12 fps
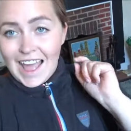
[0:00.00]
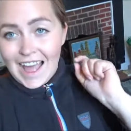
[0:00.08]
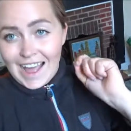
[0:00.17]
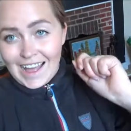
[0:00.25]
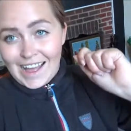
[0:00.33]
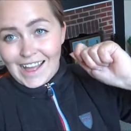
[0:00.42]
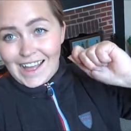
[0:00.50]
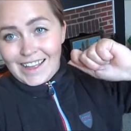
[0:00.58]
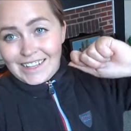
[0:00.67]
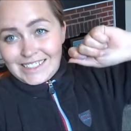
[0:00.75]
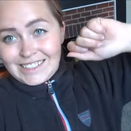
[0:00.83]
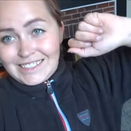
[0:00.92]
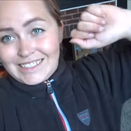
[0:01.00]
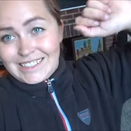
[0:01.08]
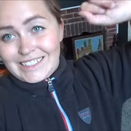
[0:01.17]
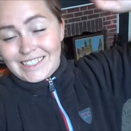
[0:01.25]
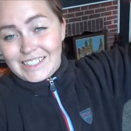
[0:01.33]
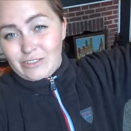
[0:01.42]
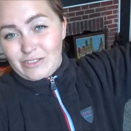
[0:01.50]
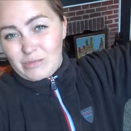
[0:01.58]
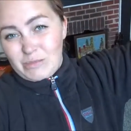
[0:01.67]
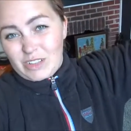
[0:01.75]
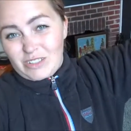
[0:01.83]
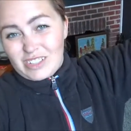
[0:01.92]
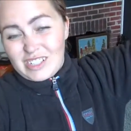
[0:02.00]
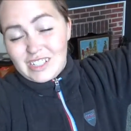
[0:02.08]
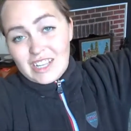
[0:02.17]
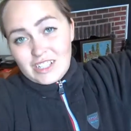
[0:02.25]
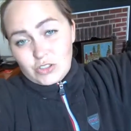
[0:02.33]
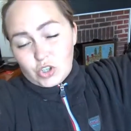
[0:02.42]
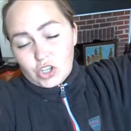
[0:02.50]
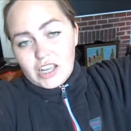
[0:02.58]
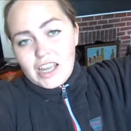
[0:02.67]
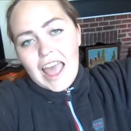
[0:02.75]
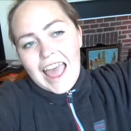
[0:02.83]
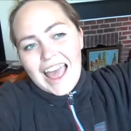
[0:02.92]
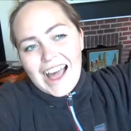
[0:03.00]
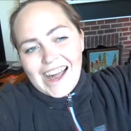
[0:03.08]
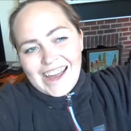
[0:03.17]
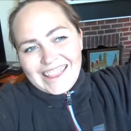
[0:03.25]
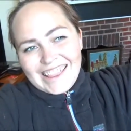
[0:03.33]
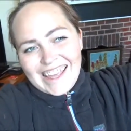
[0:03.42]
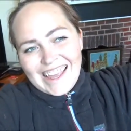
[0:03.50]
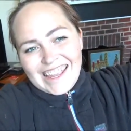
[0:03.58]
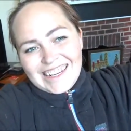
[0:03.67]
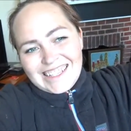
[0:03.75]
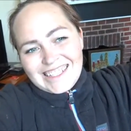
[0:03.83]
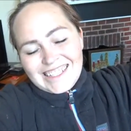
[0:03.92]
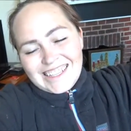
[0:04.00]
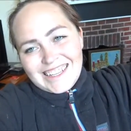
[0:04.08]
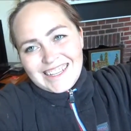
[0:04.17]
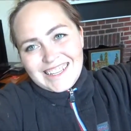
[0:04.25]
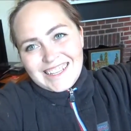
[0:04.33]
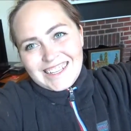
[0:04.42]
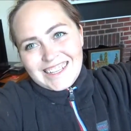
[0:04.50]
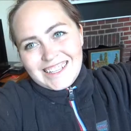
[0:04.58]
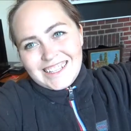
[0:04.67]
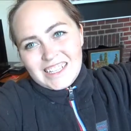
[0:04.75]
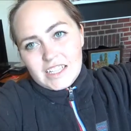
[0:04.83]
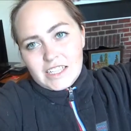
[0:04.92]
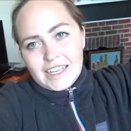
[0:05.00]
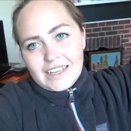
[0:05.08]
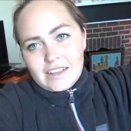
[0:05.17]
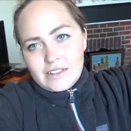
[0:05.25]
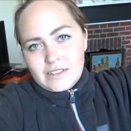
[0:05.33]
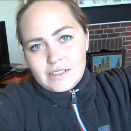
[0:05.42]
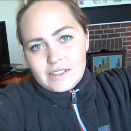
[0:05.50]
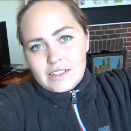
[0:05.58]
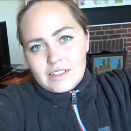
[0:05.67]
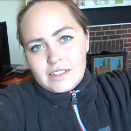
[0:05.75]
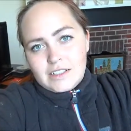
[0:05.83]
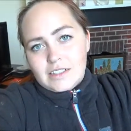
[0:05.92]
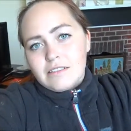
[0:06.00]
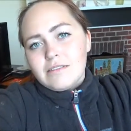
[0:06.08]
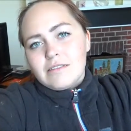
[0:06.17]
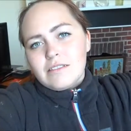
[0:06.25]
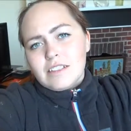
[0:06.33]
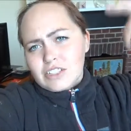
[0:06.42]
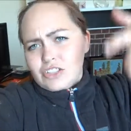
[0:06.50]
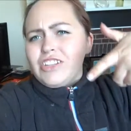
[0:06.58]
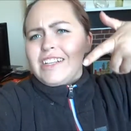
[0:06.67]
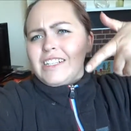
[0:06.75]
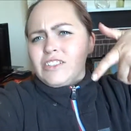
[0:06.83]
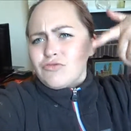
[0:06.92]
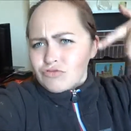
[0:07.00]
and, not my horse, Doc, and then, uh, yeah. And then...